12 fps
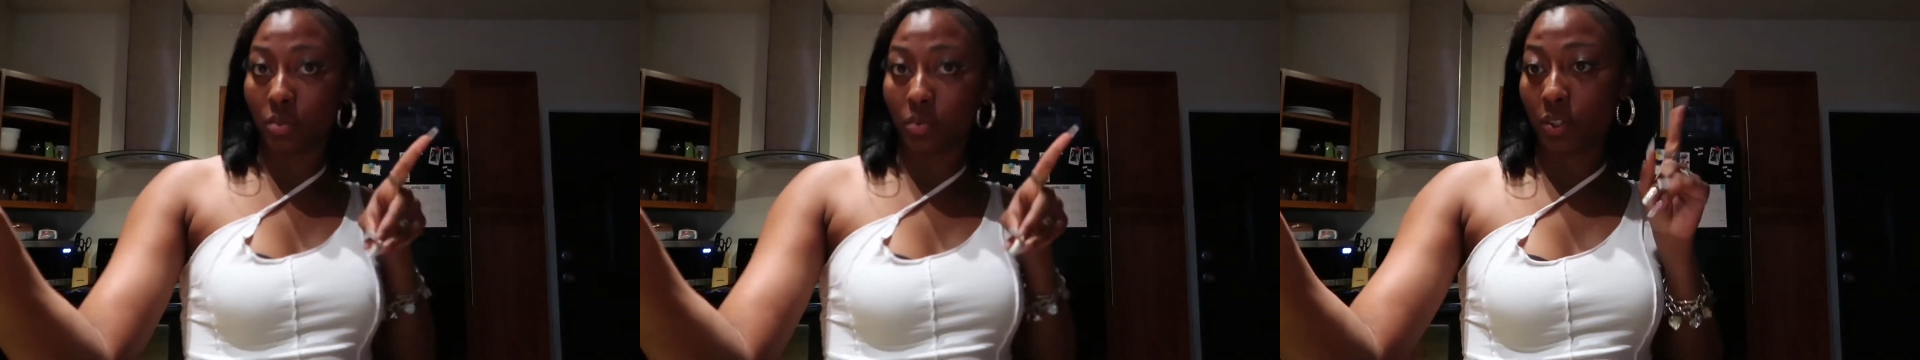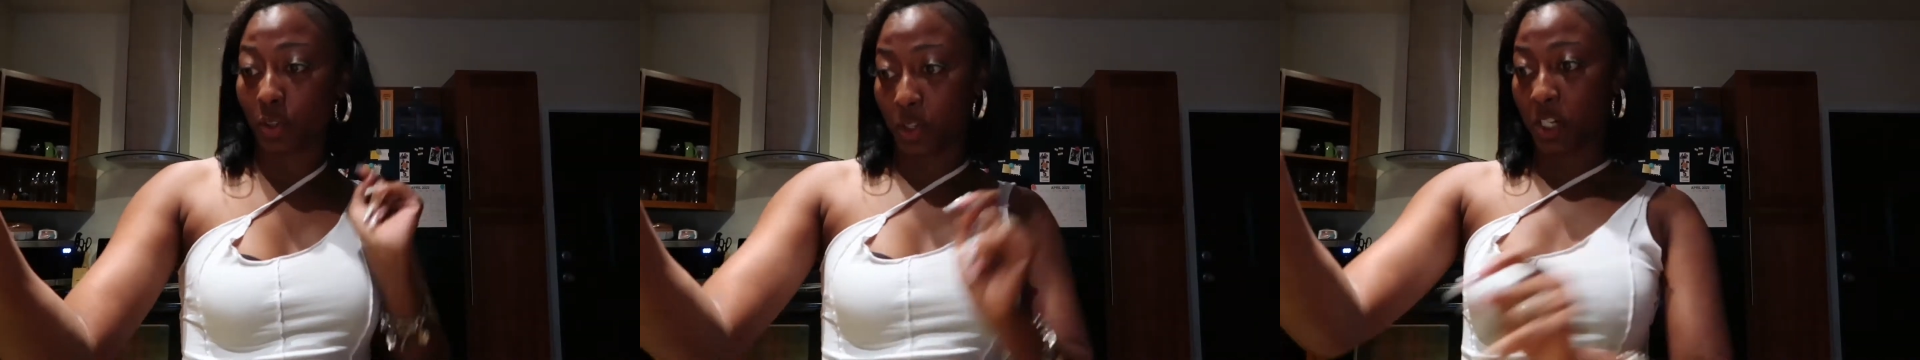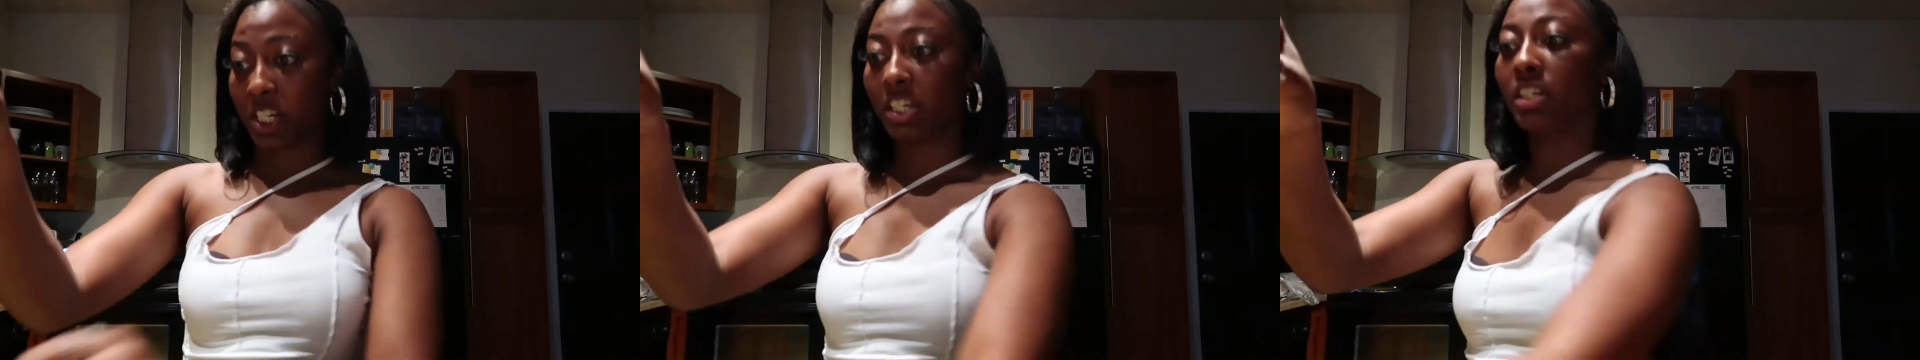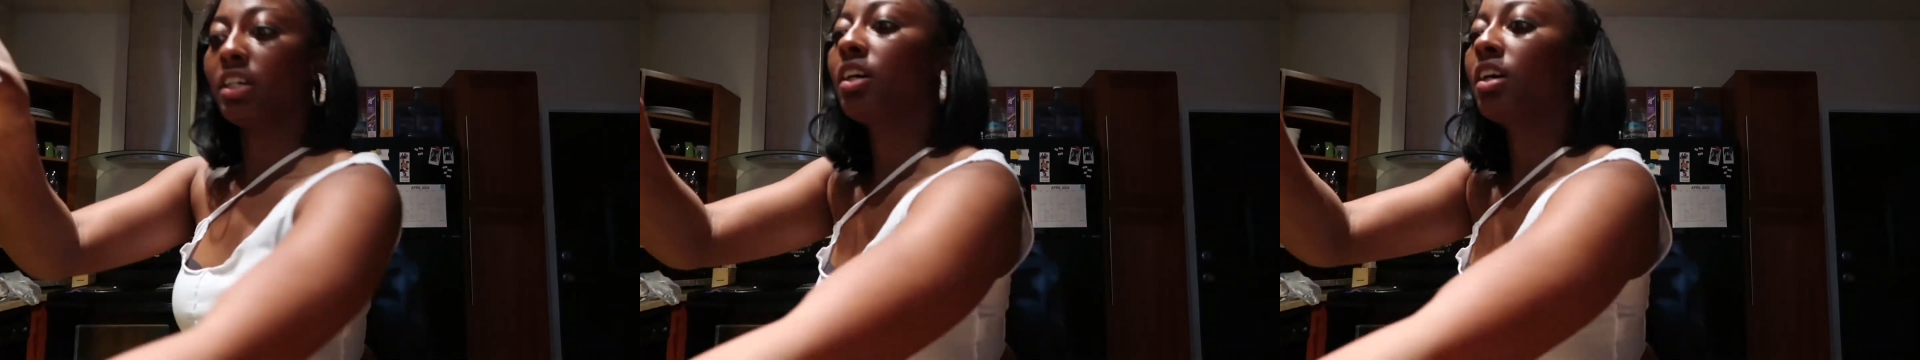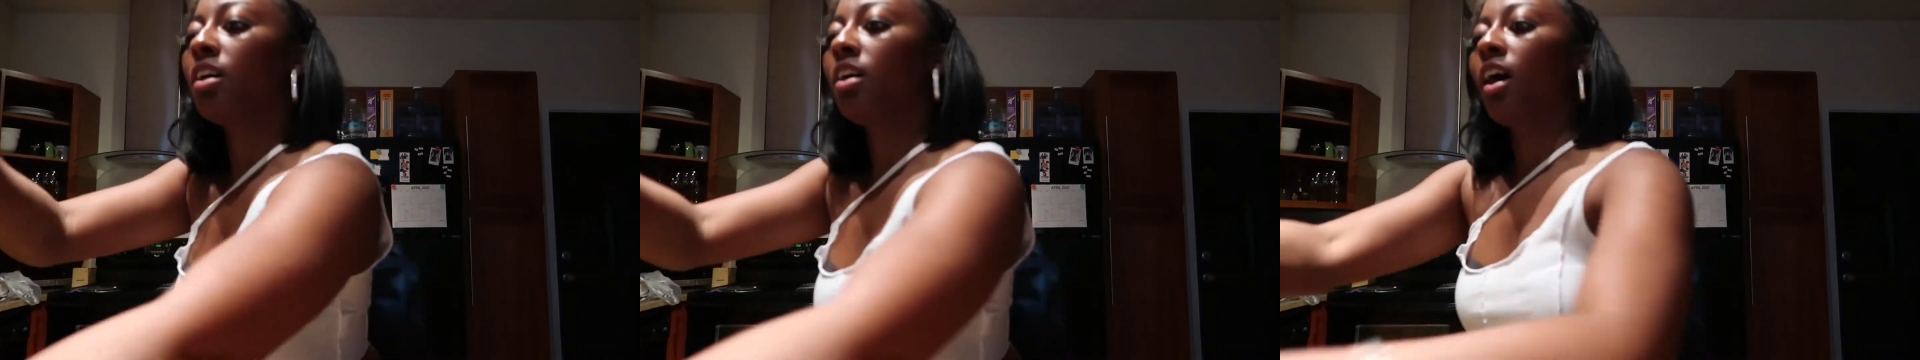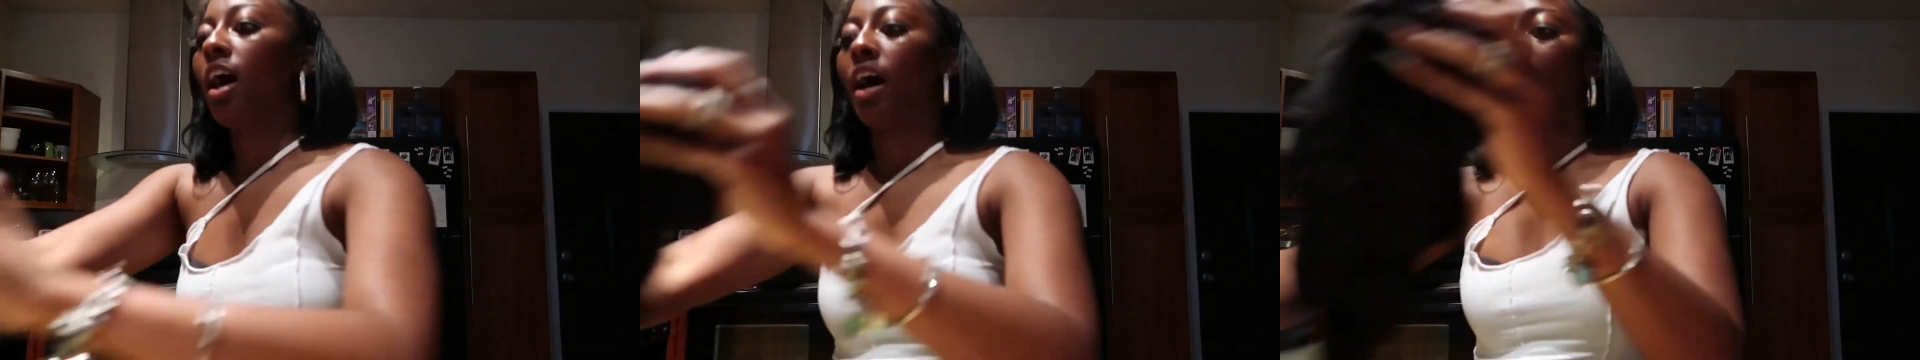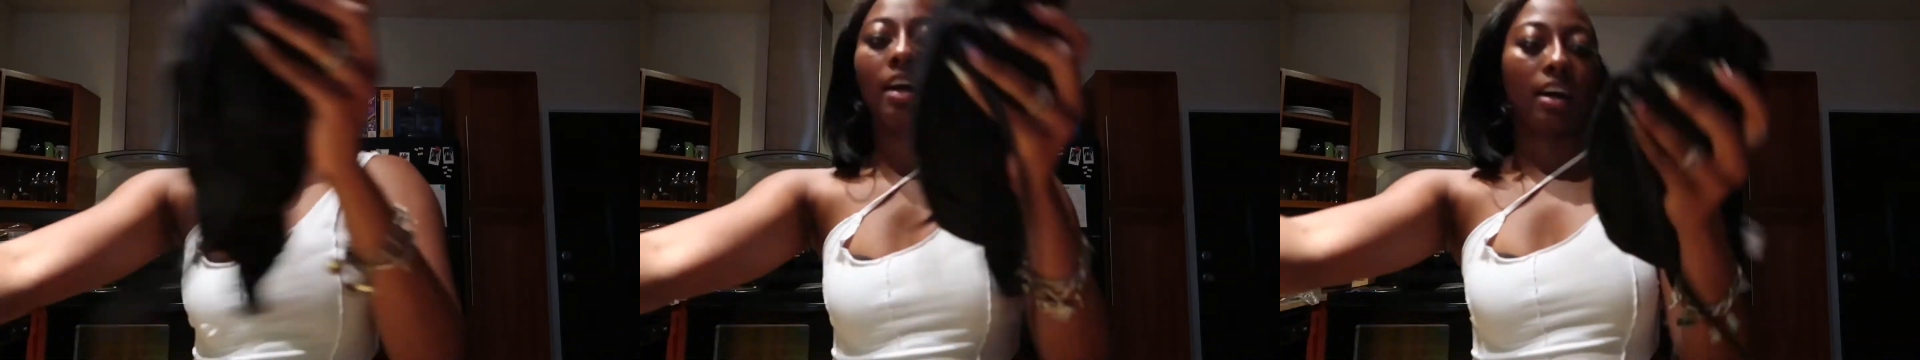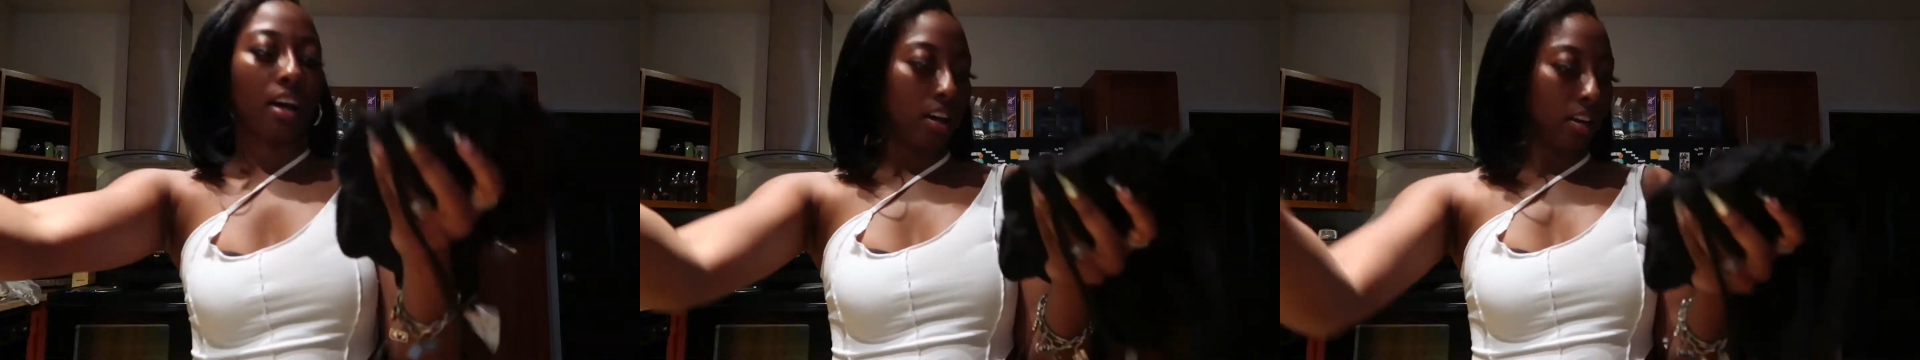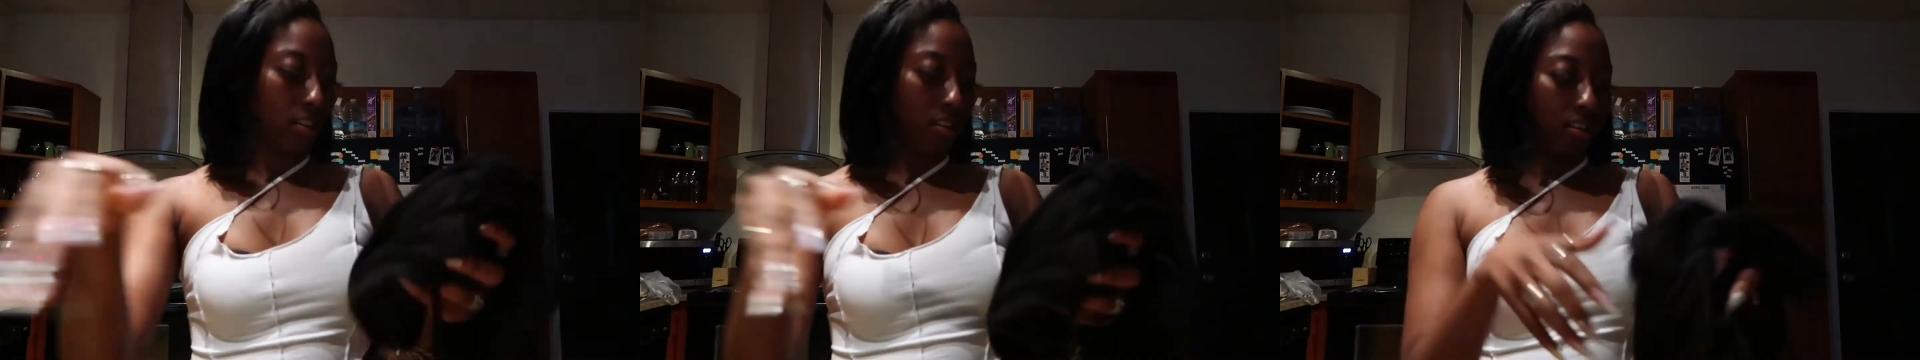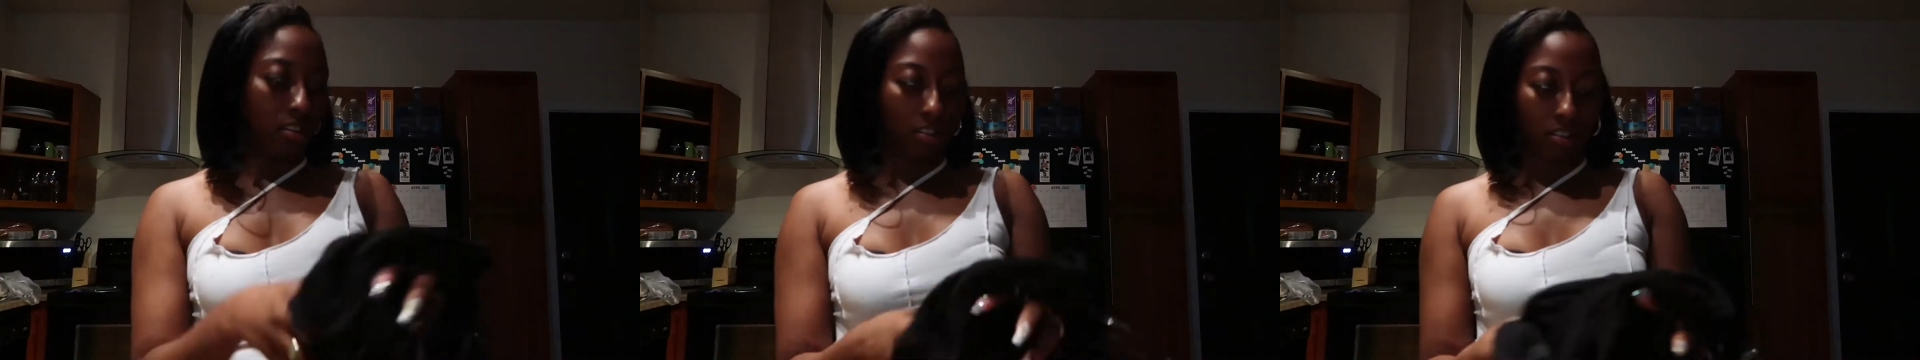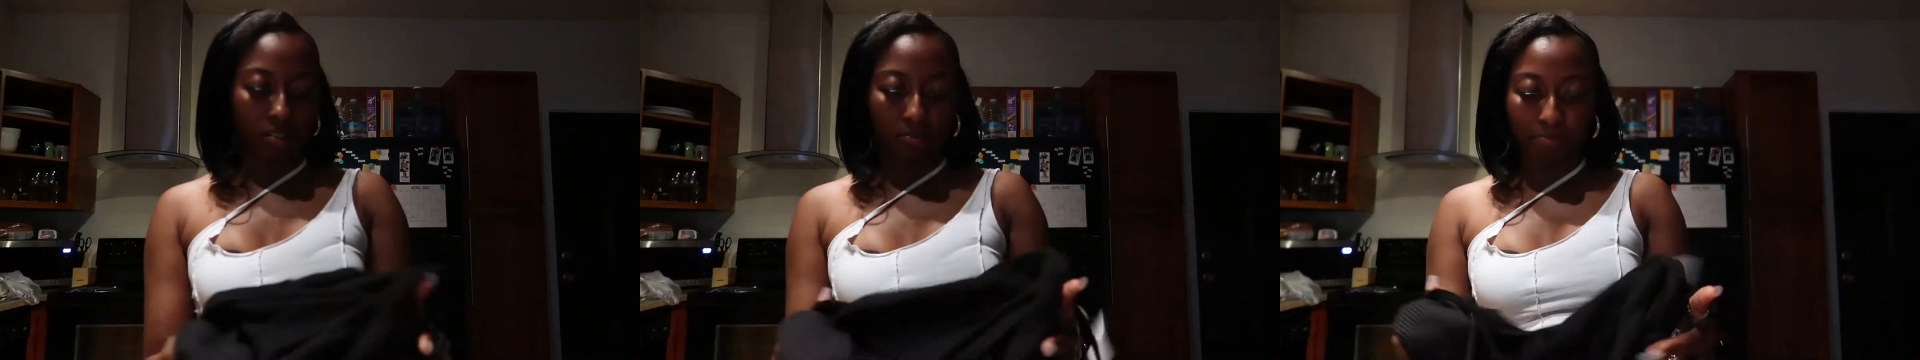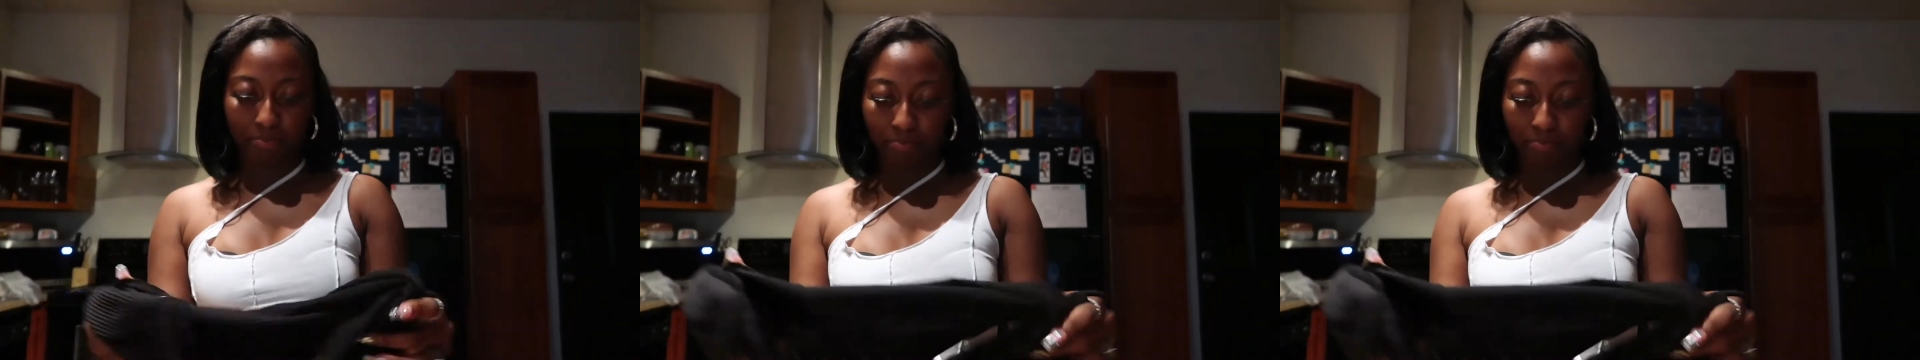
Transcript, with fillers: was great i got um